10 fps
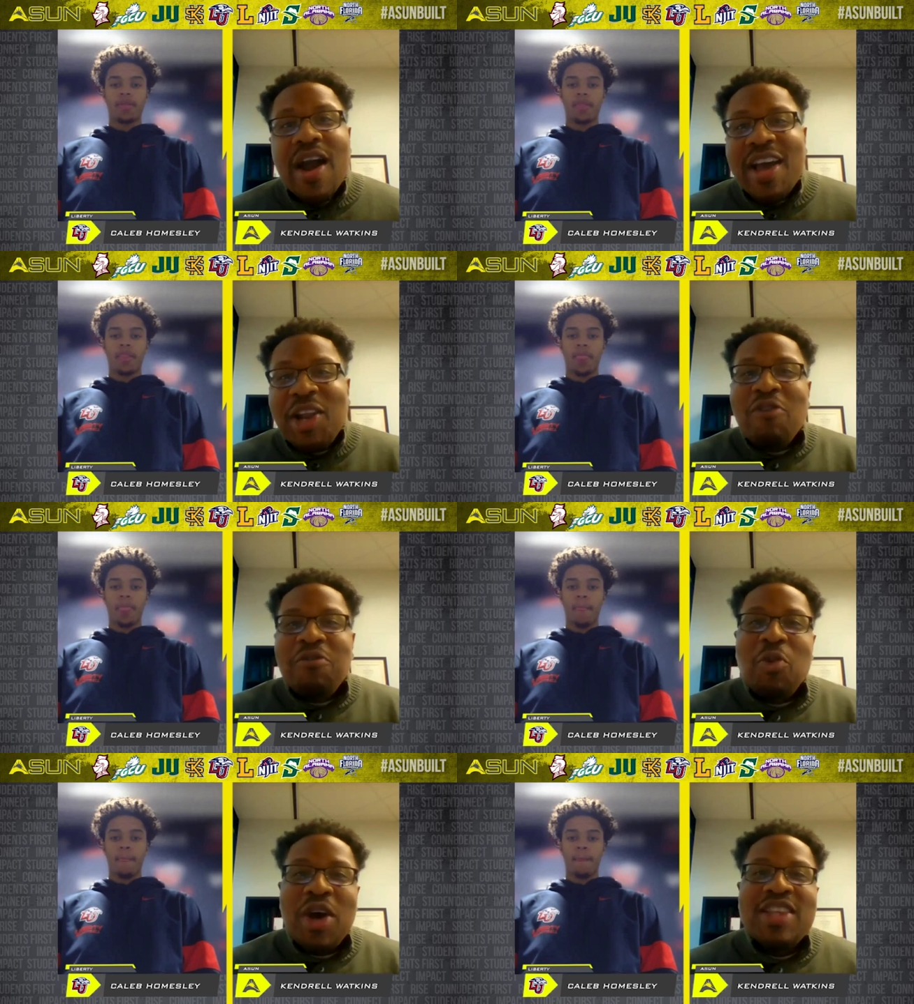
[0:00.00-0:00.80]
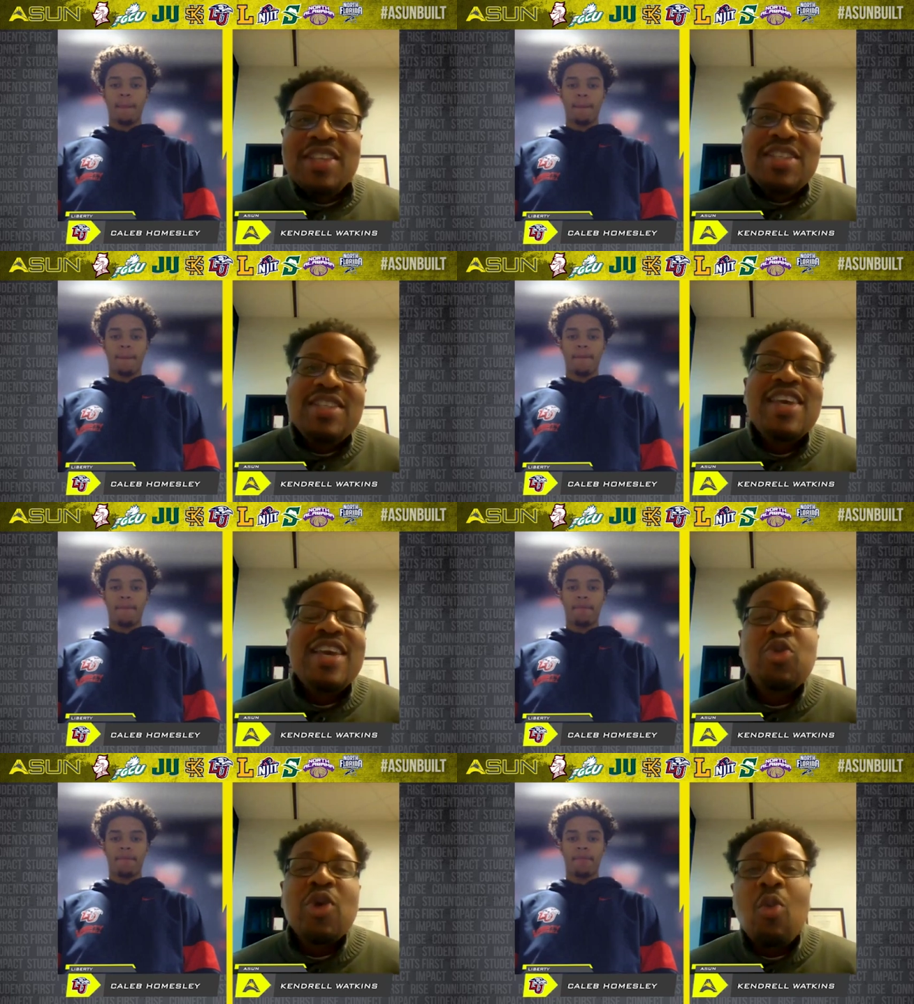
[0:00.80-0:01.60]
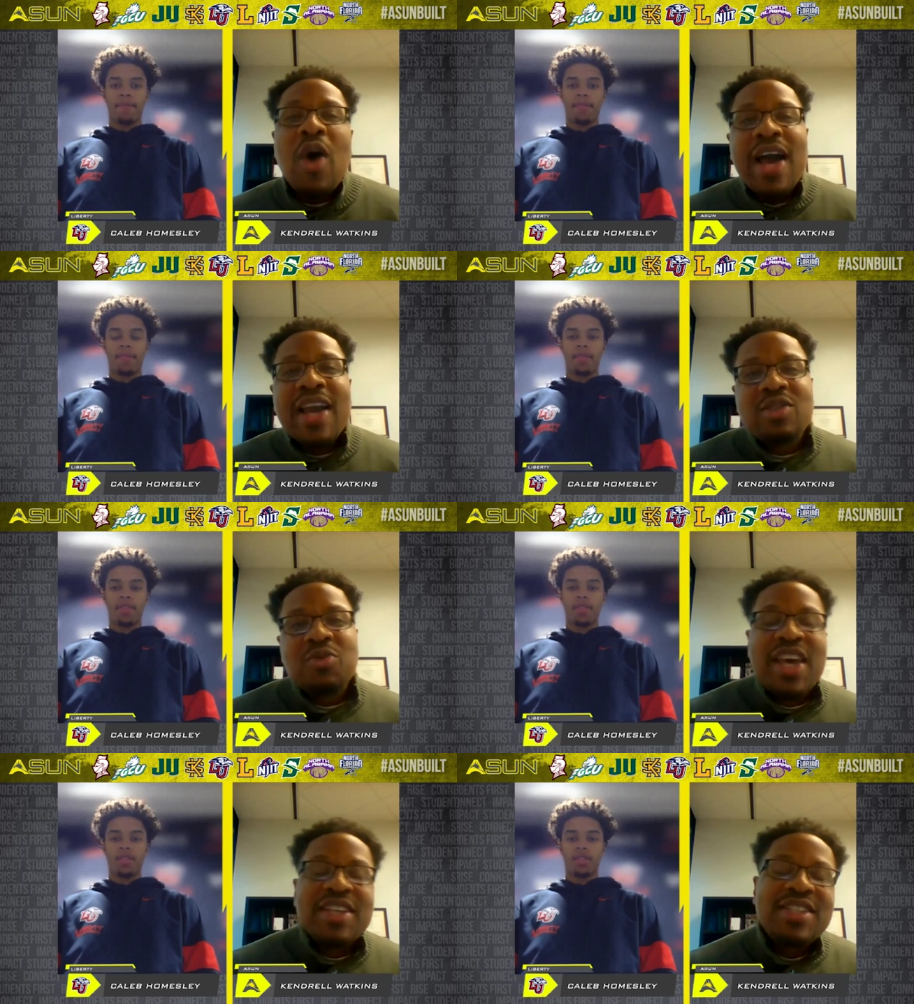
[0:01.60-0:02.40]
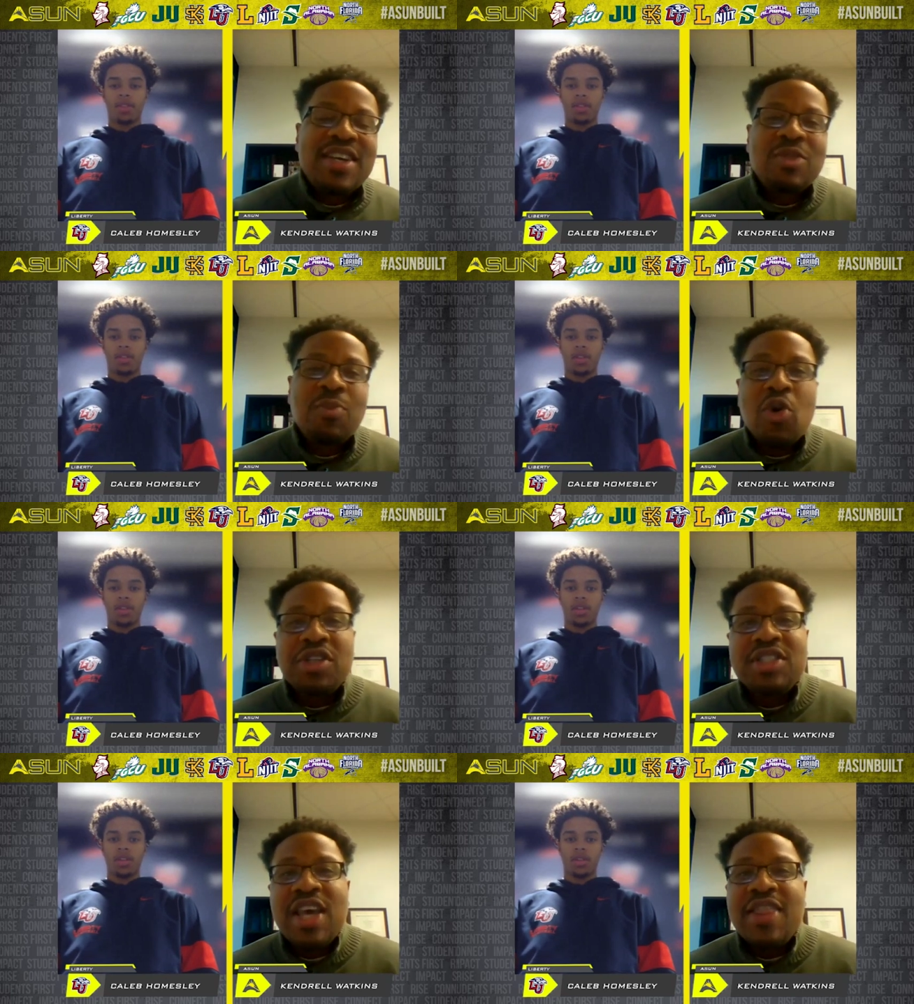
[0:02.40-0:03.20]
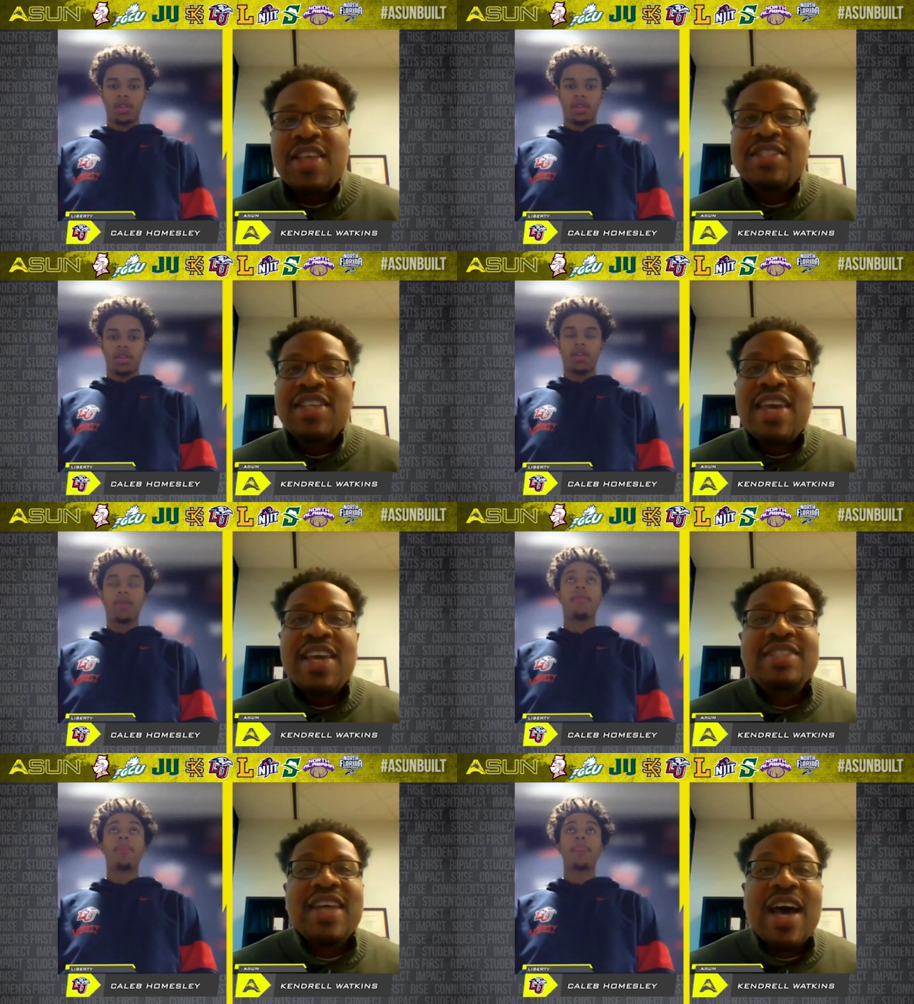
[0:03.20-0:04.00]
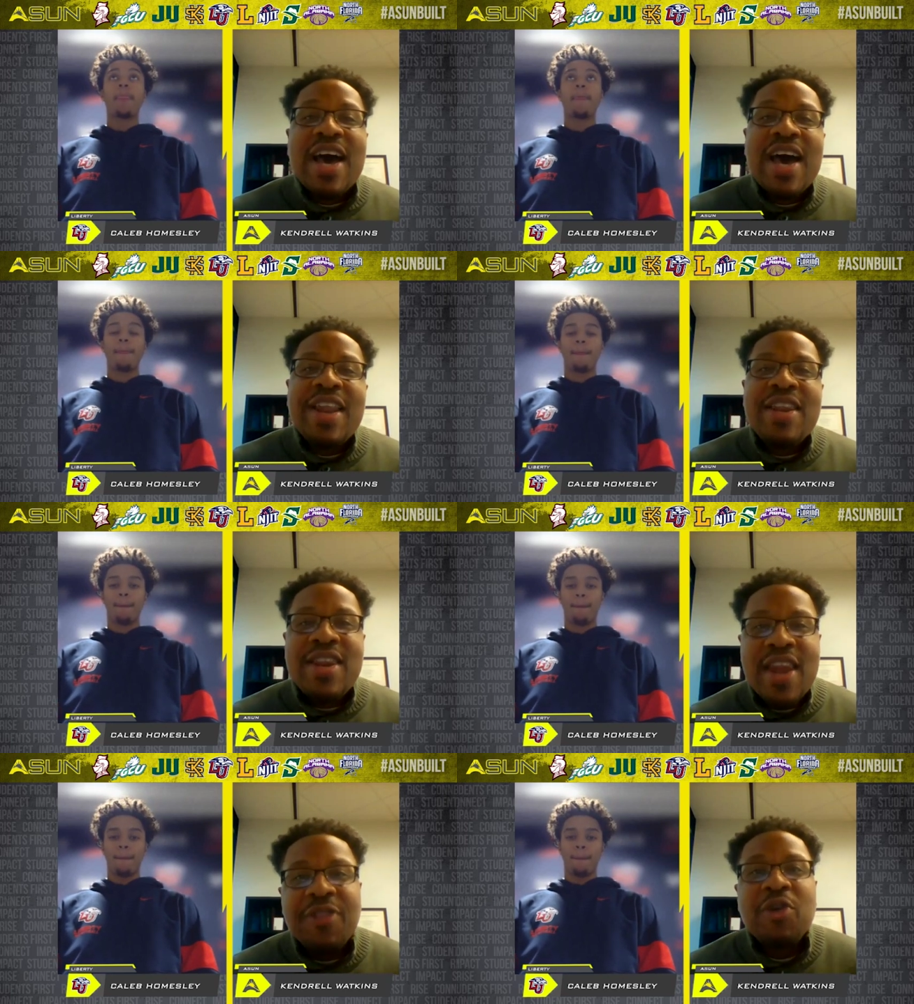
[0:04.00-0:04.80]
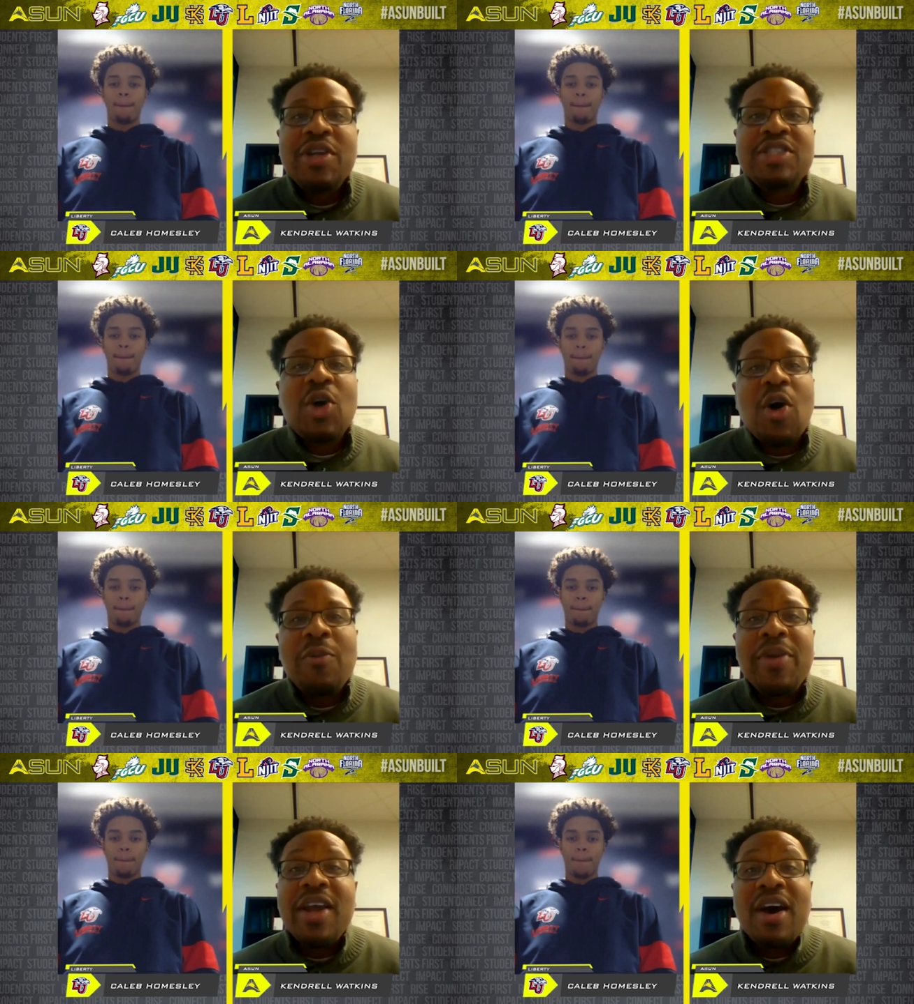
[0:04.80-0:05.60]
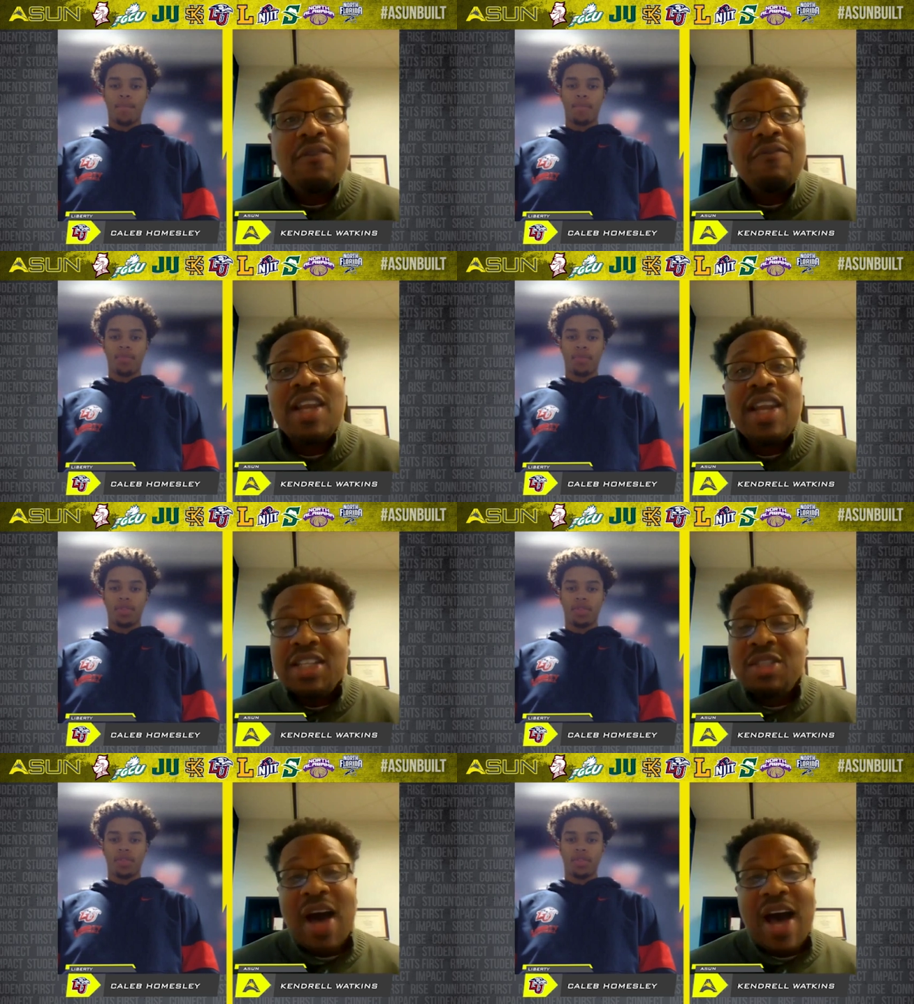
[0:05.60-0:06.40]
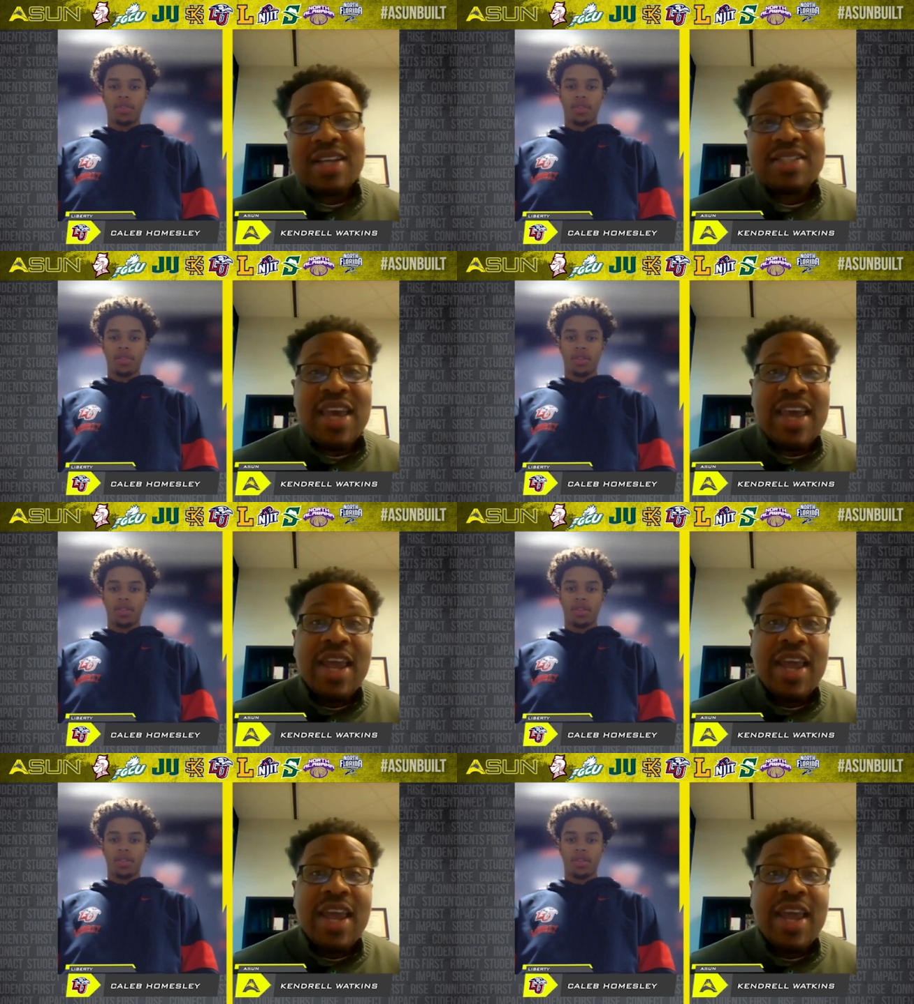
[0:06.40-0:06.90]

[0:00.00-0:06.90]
Speaker 1: All right, hello everyone. This is Kendrell Watkins with ASUN Sports, and this is another installment of The Lunchbox.